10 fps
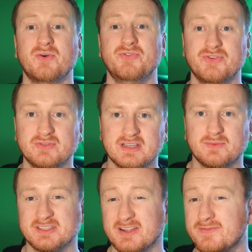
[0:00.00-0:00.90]

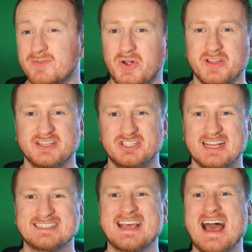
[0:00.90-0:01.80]
Odunze was going to fall to the
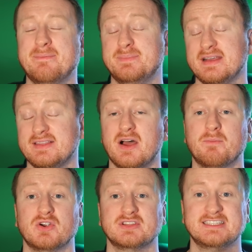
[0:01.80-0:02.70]
Jets at pick
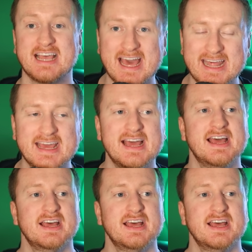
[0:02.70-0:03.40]
number 10.